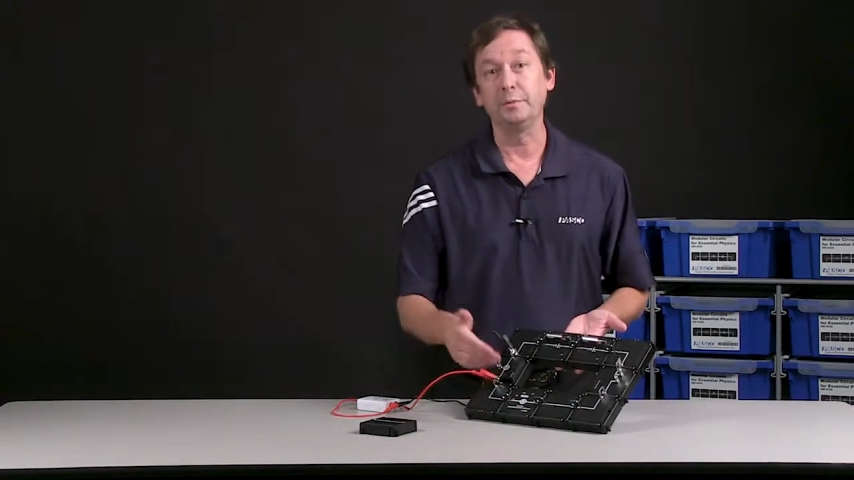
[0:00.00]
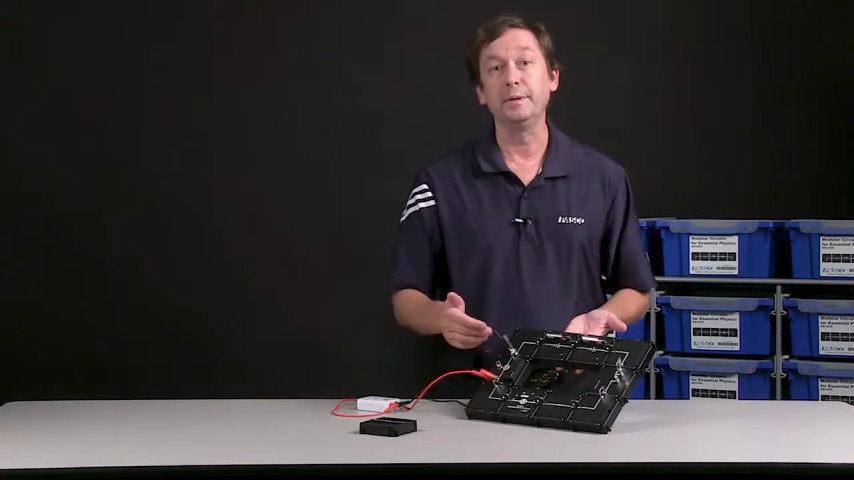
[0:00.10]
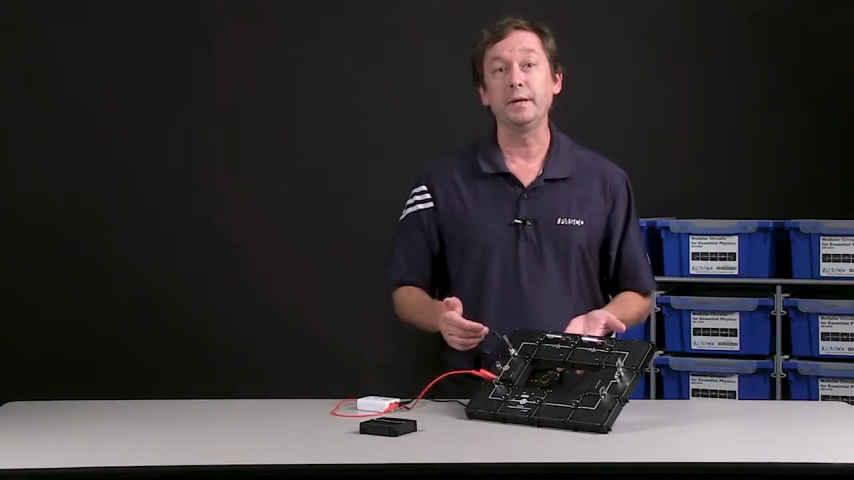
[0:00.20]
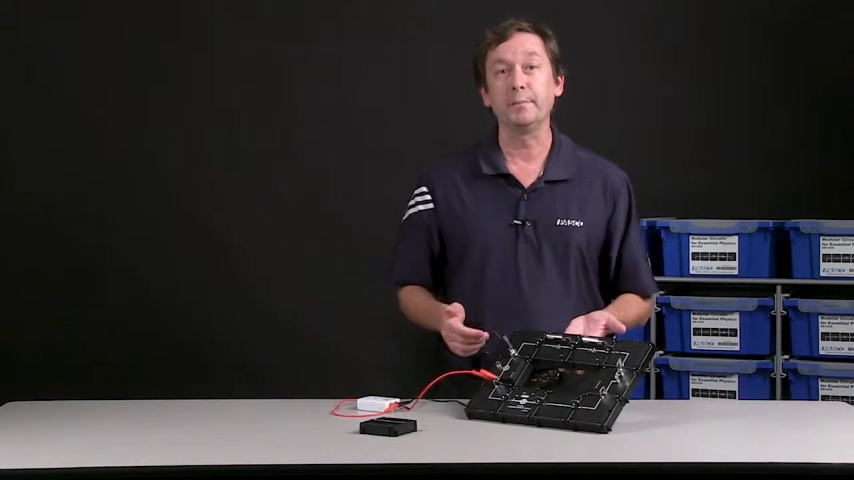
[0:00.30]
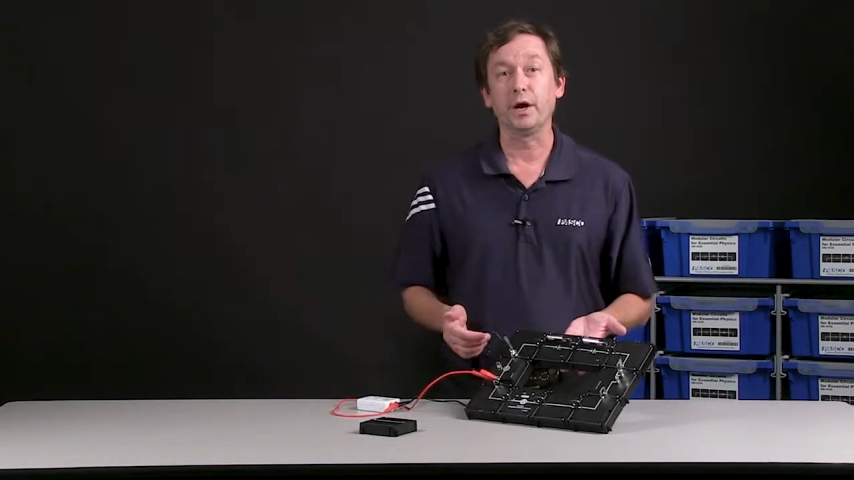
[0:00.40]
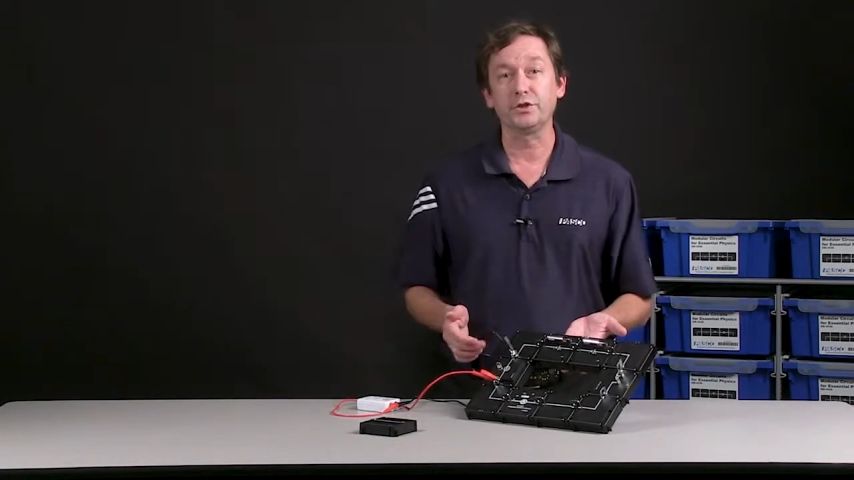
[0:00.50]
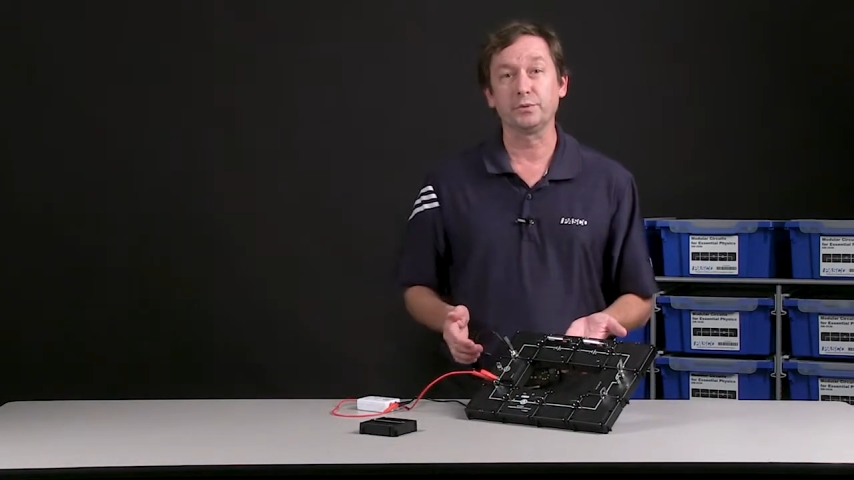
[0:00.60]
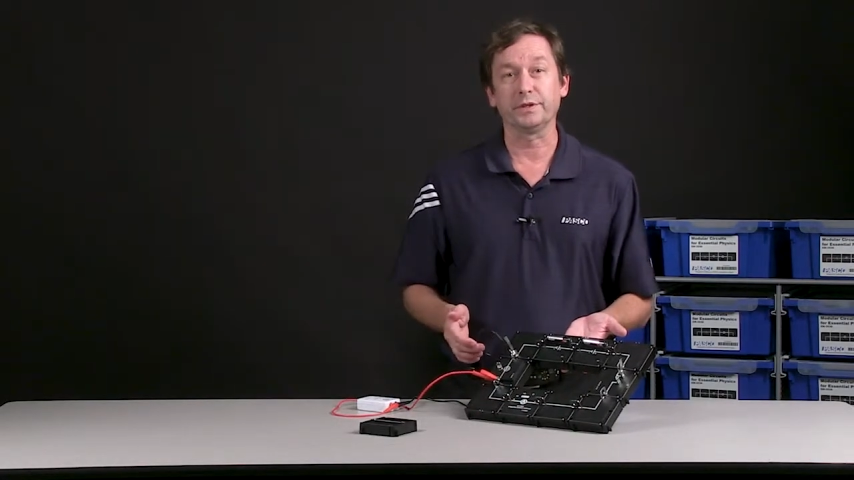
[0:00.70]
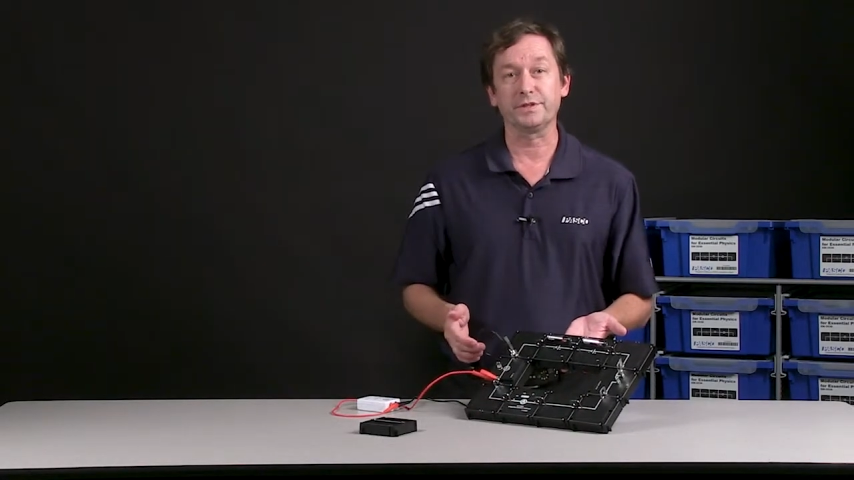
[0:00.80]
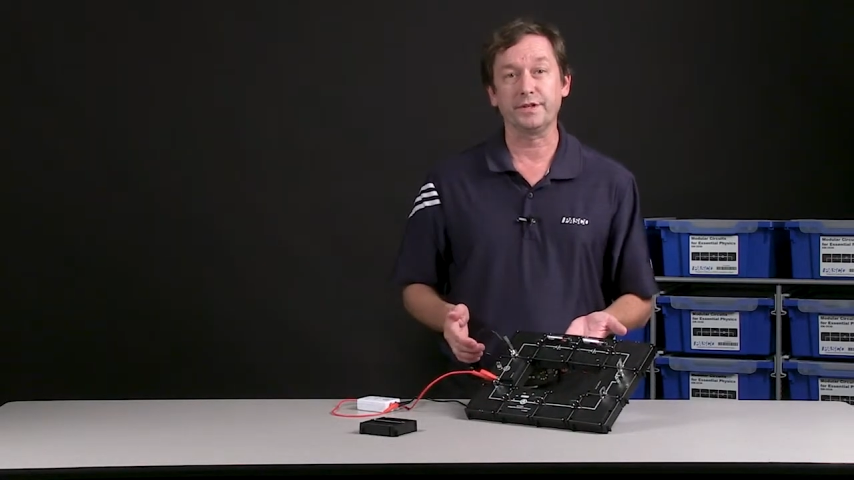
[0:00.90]
to be a
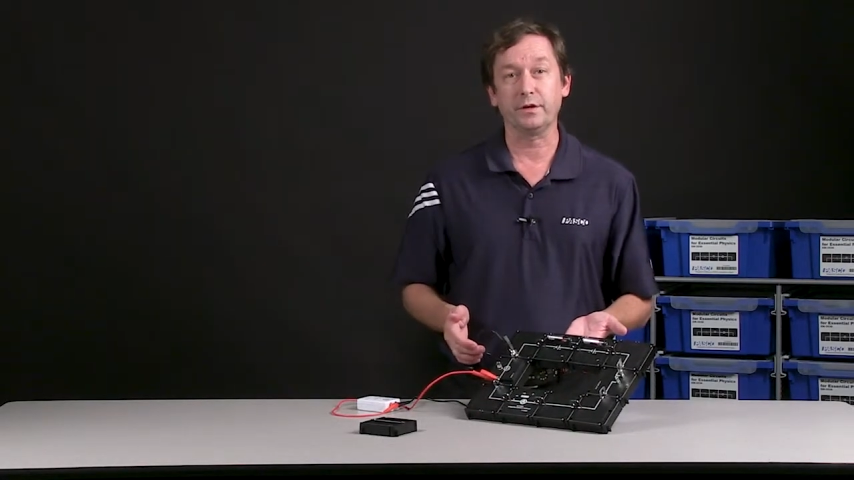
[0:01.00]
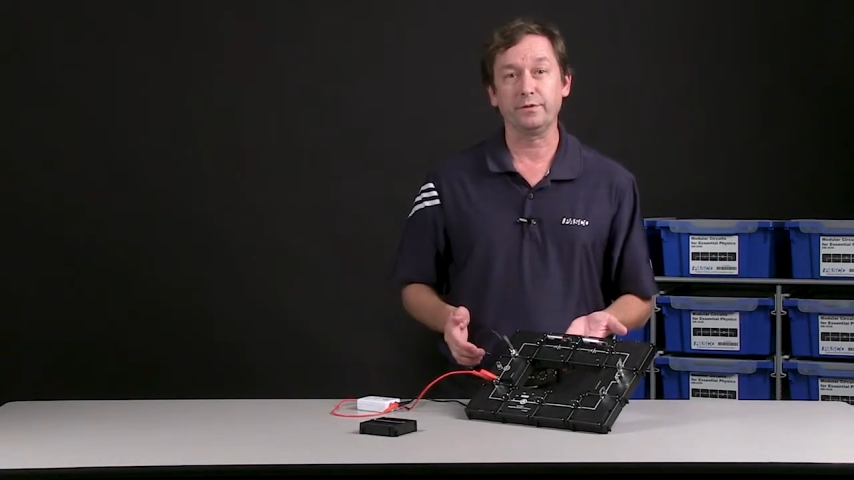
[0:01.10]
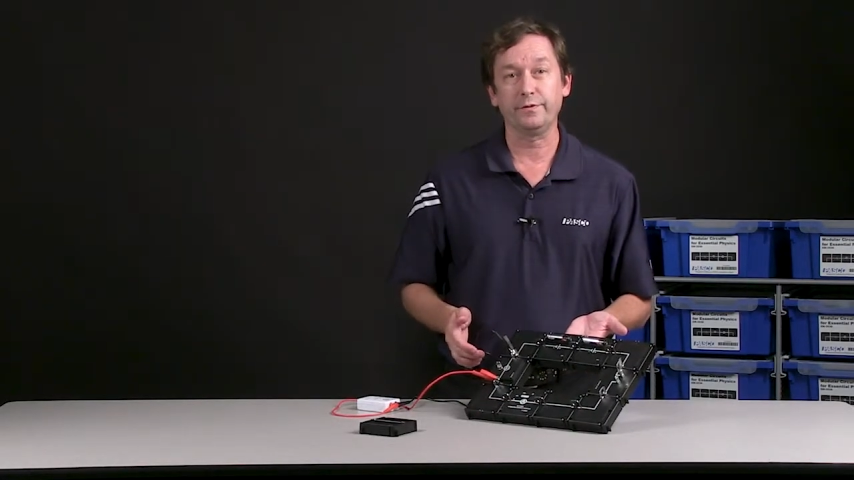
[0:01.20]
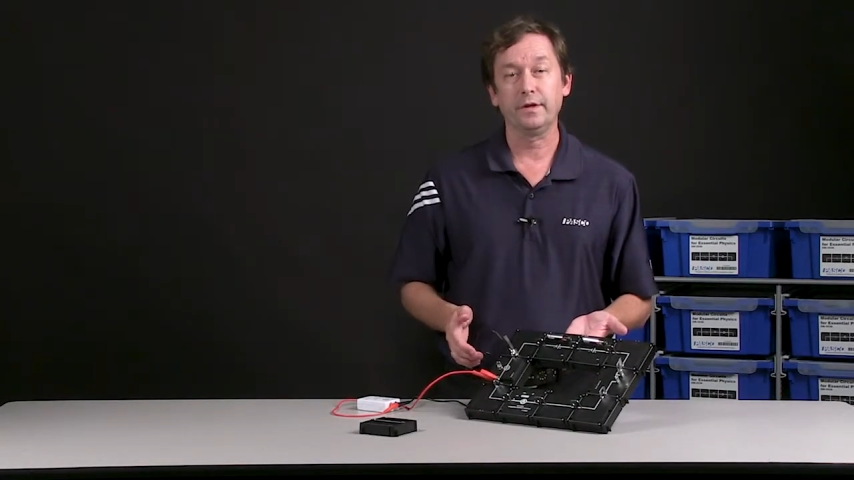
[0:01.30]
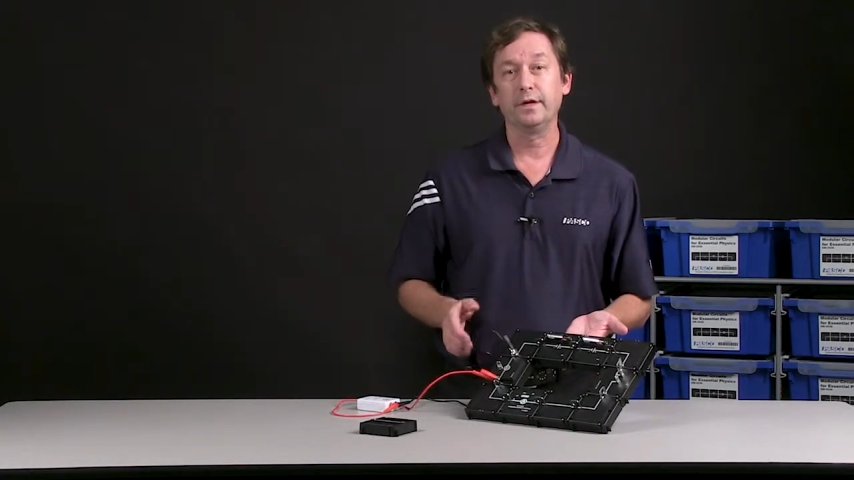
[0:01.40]
module itself,